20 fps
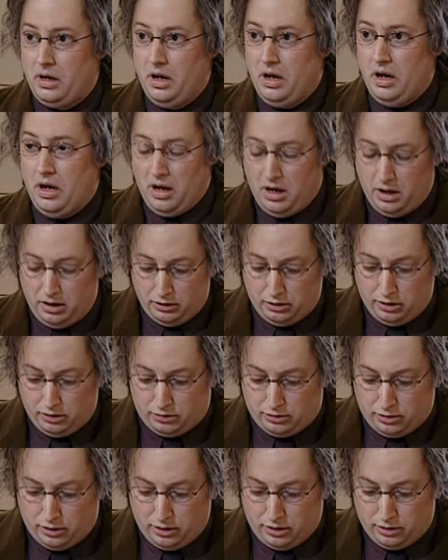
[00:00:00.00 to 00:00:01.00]

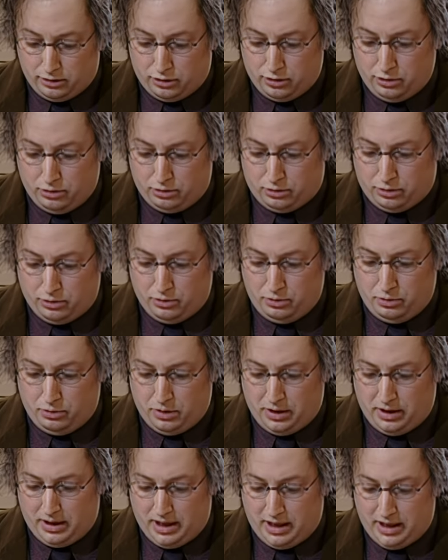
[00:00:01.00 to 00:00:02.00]
to to
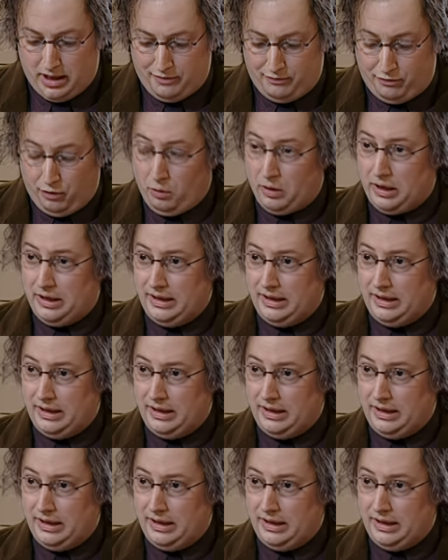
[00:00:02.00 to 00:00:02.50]
uh, fall in